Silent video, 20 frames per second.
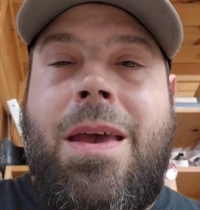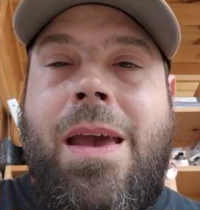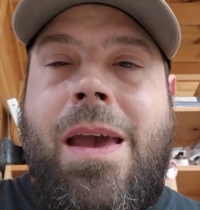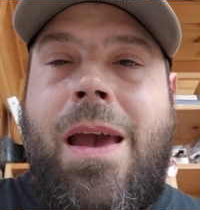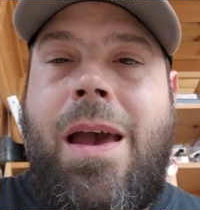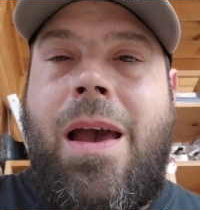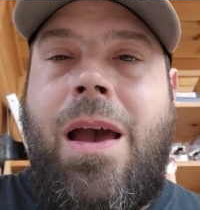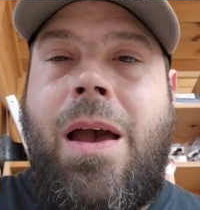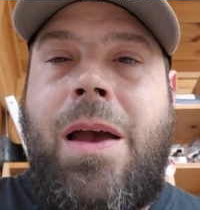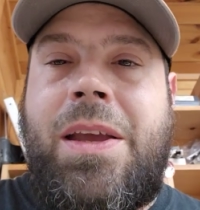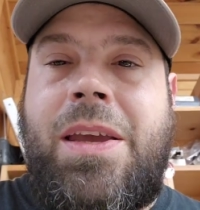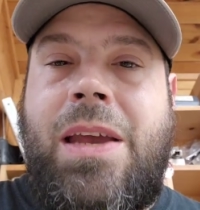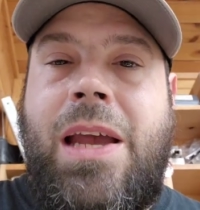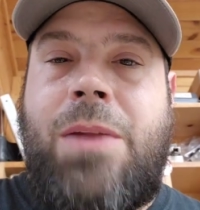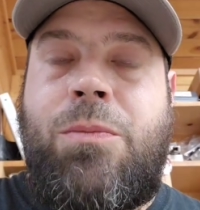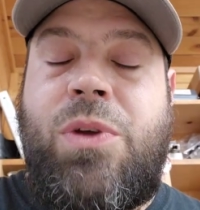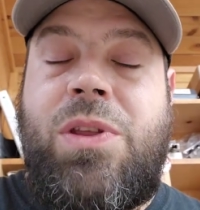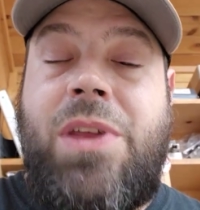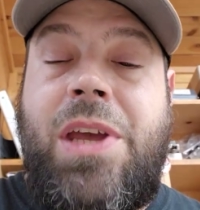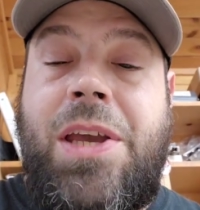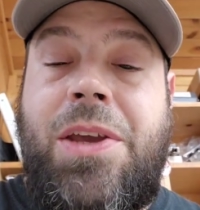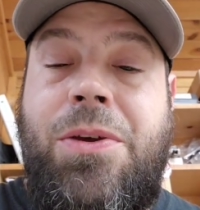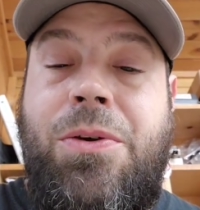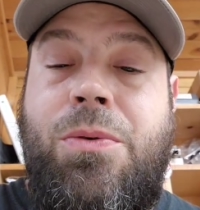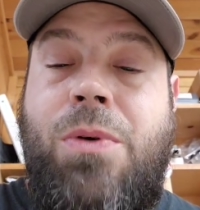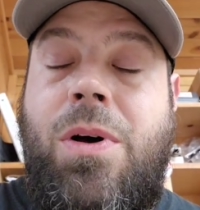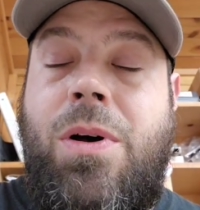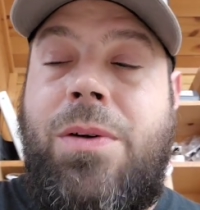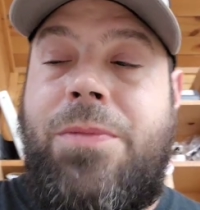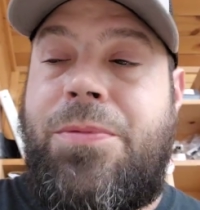Again, we thank
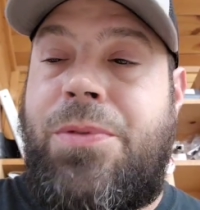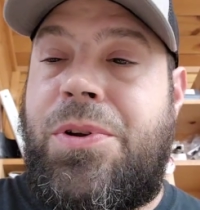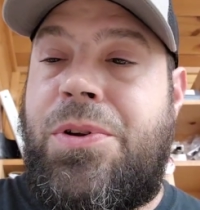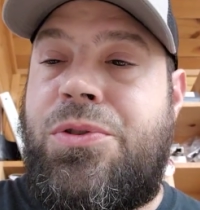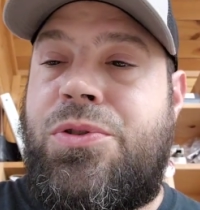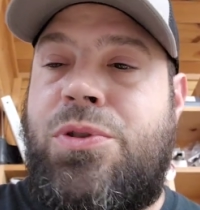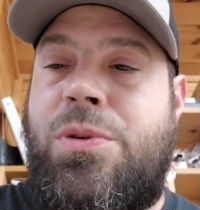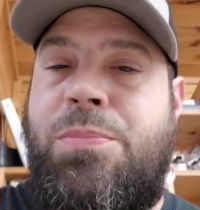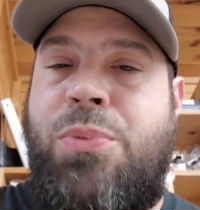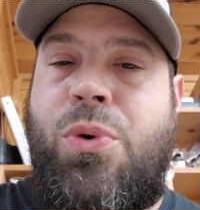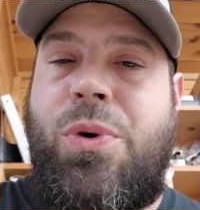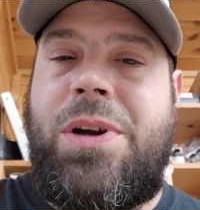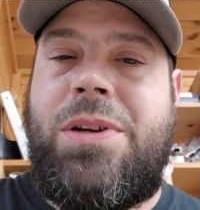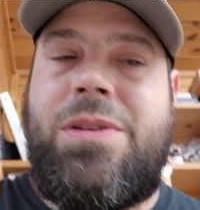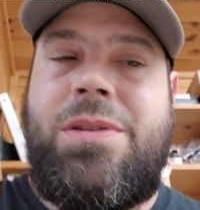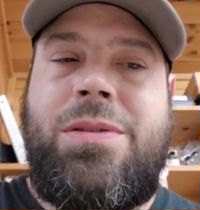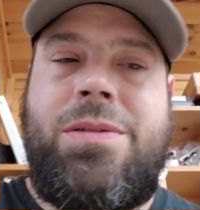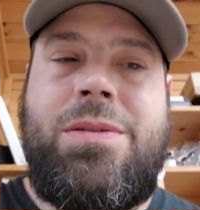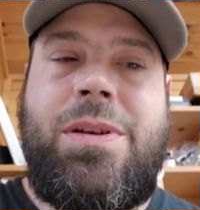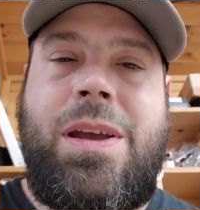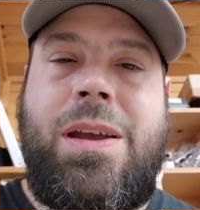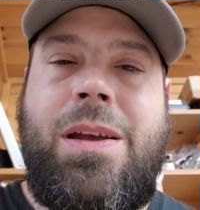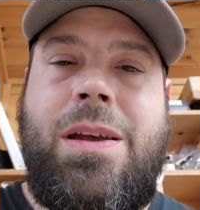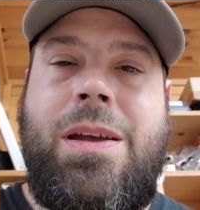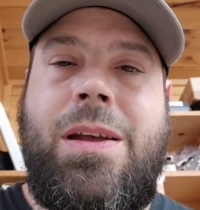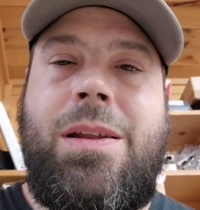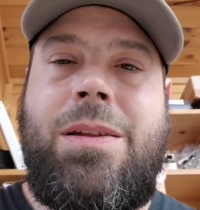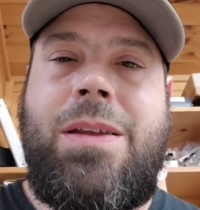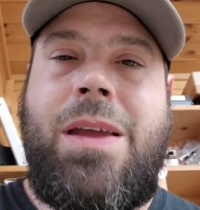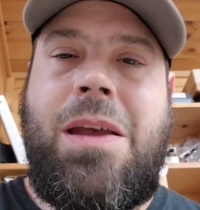you all for your support.
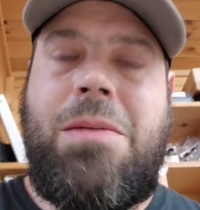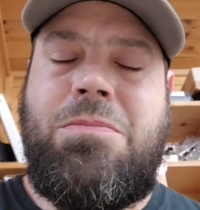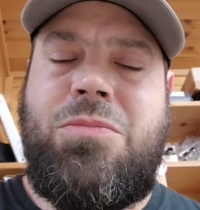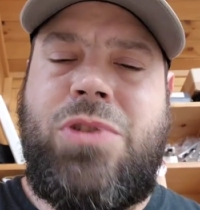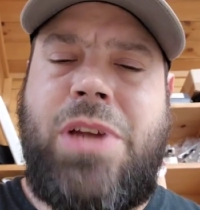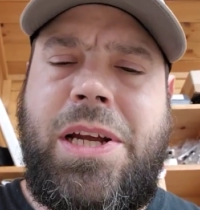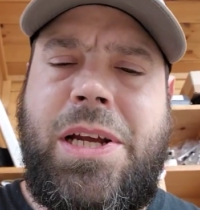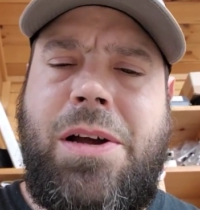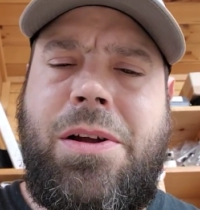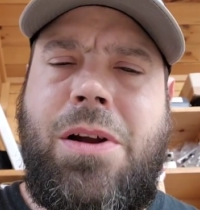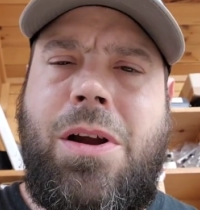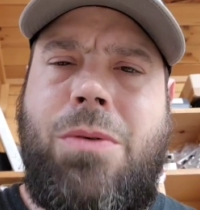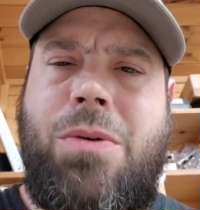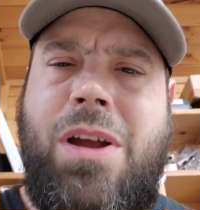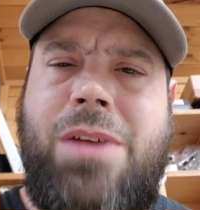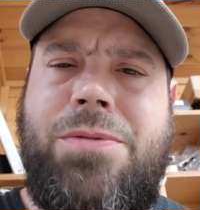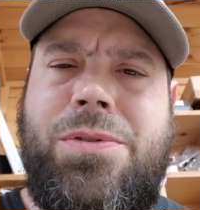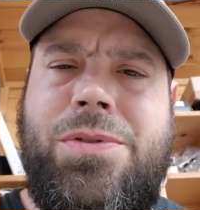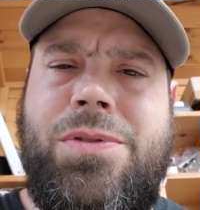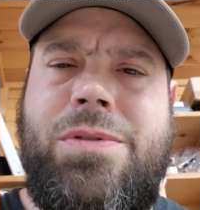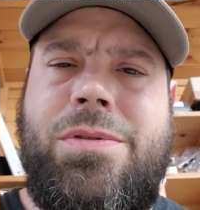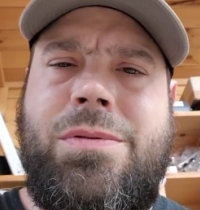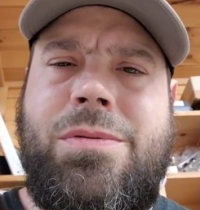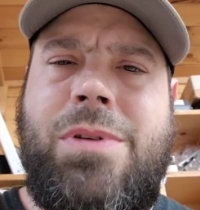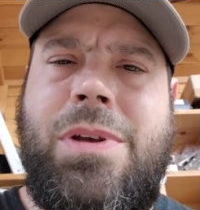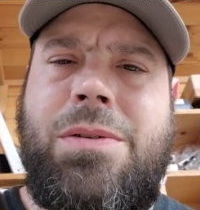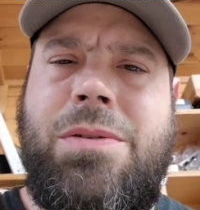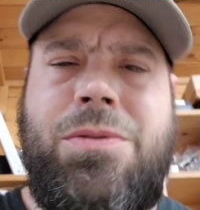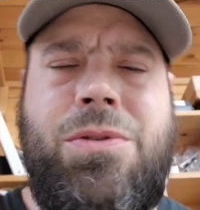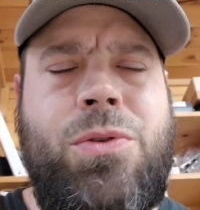And yeah, check out our rifles.
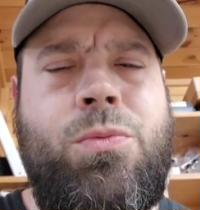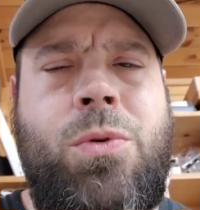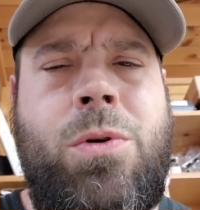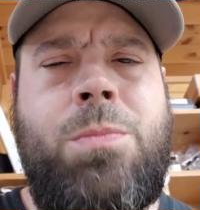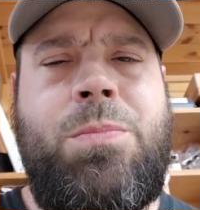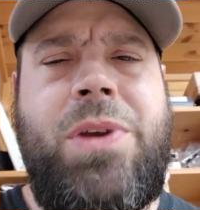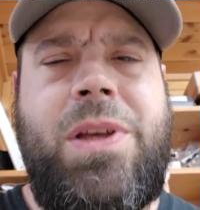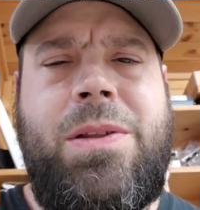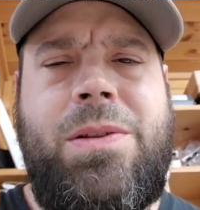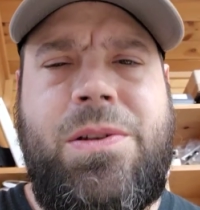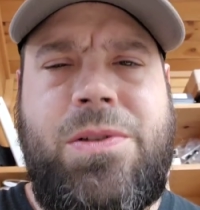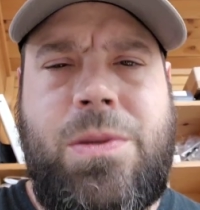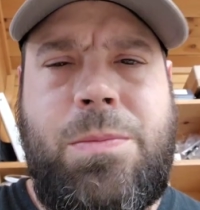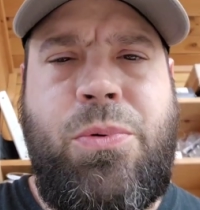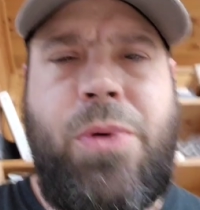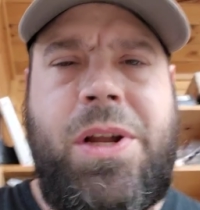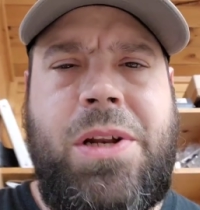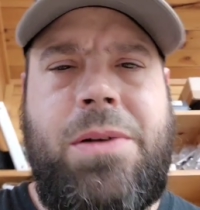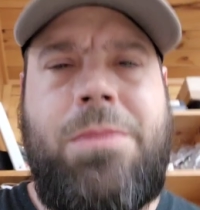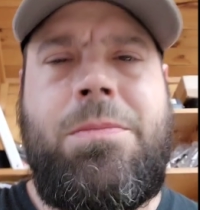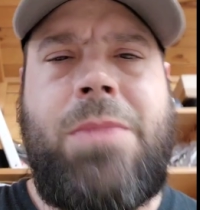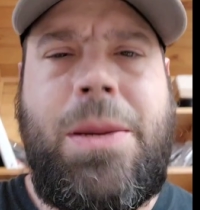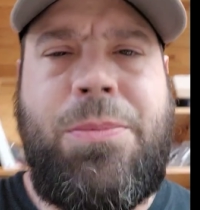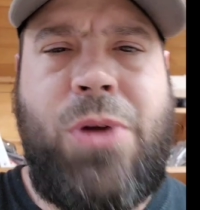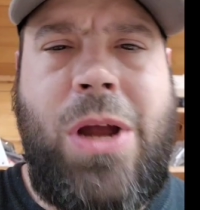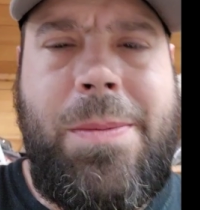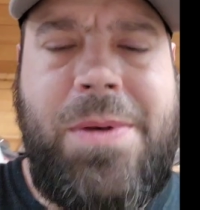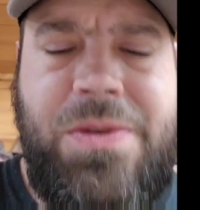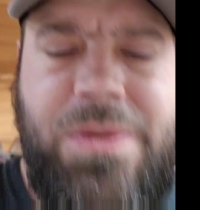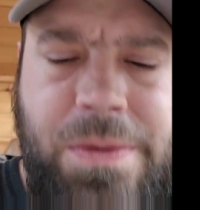You won't be disappointed, I
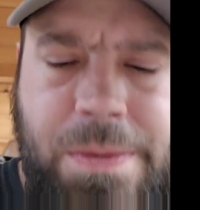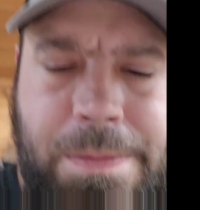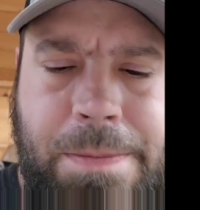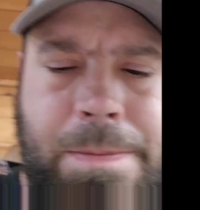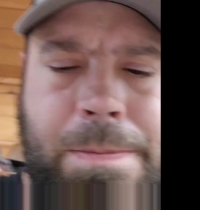promise.